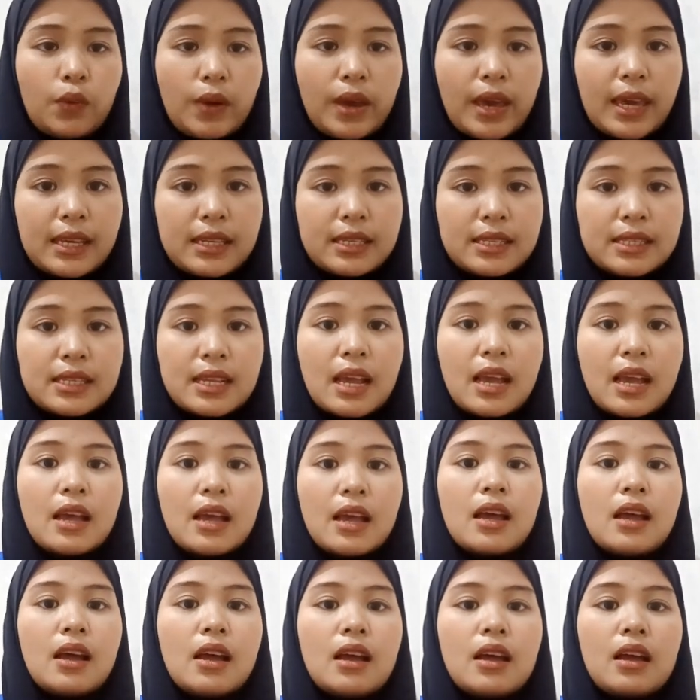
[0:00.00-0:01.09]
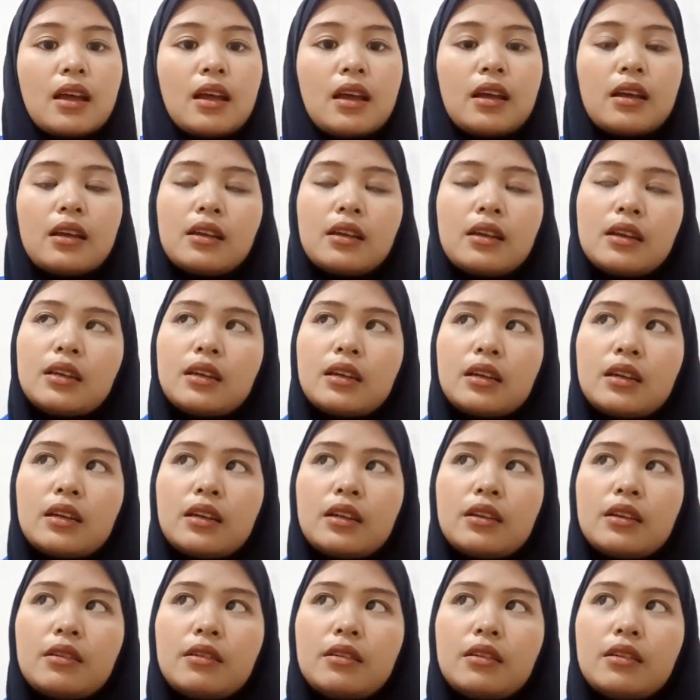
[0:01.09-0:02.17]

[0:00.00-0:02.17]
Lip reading: ways. Uh,